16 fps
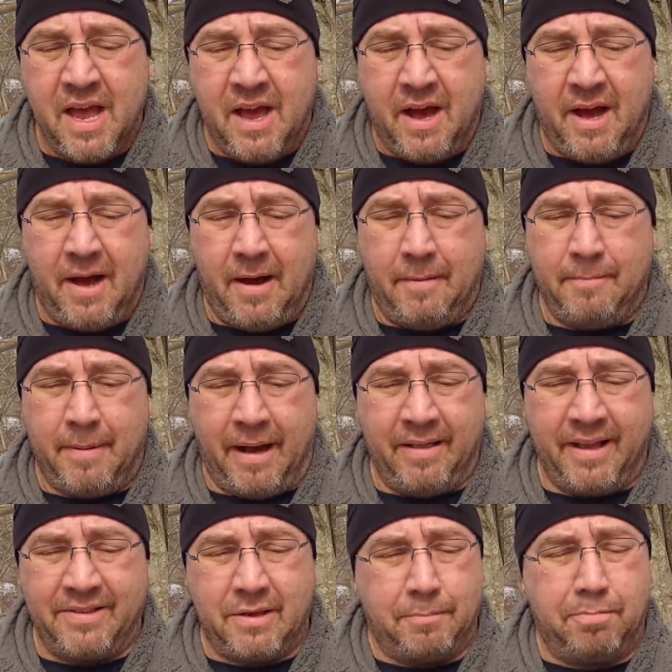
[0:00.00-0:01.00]
I
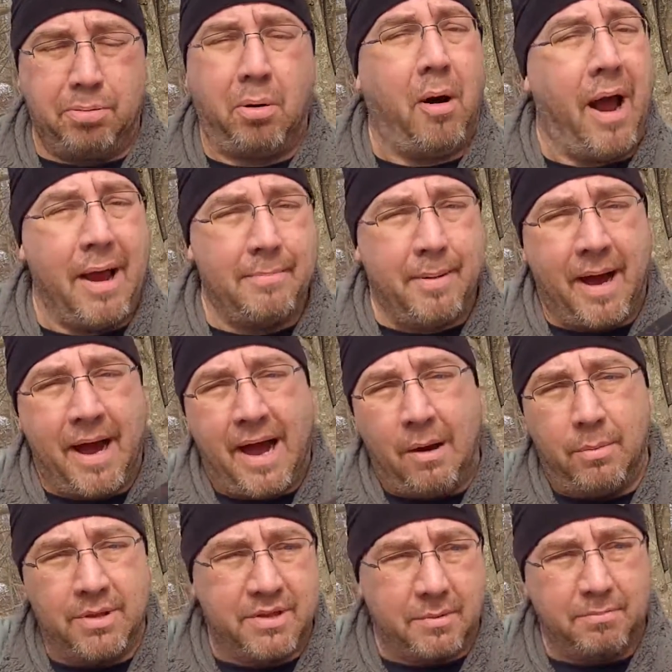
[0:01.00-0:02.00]
like the pry bar
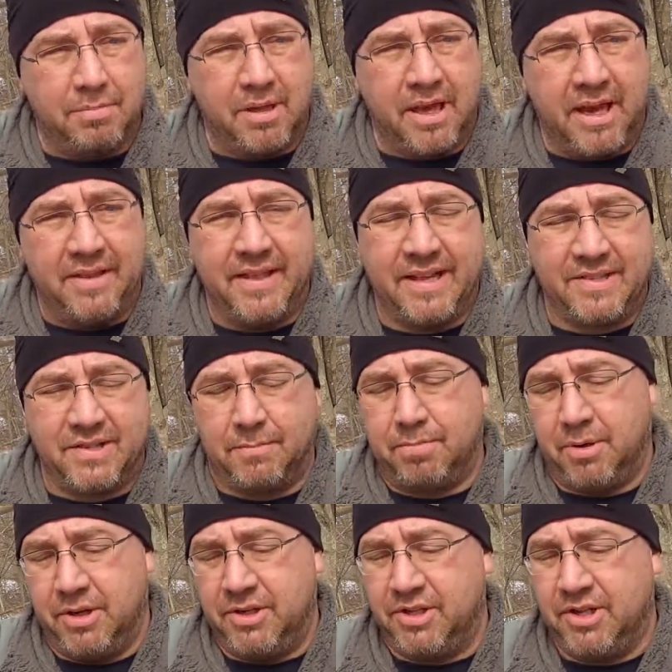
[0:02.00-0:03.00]
with the blade. That's a
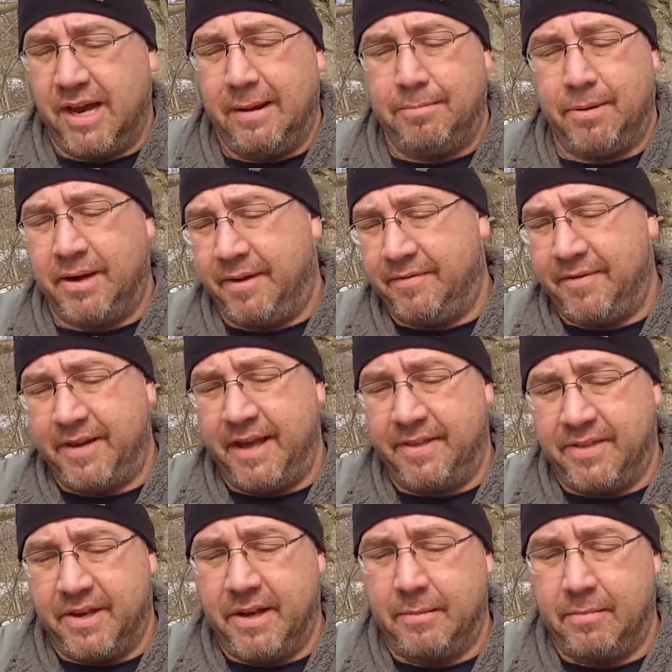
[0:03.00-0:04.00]
pretty sharp one. I
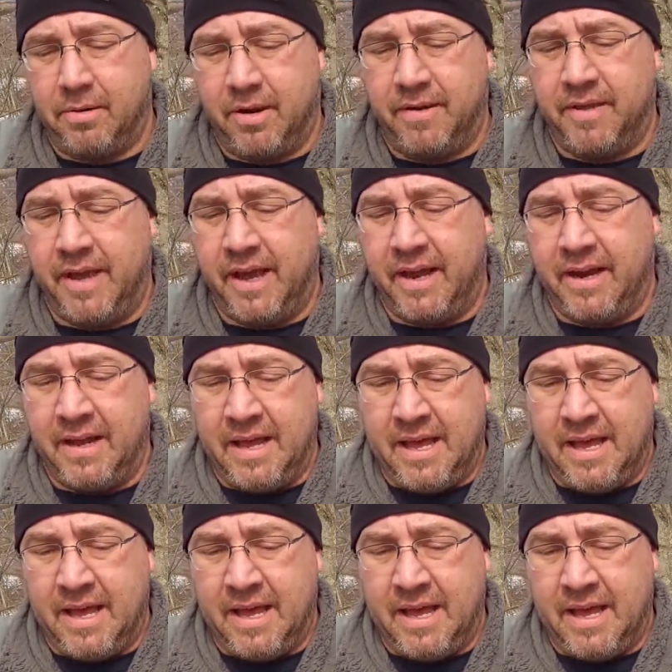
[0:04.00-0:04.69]
forget the number on that,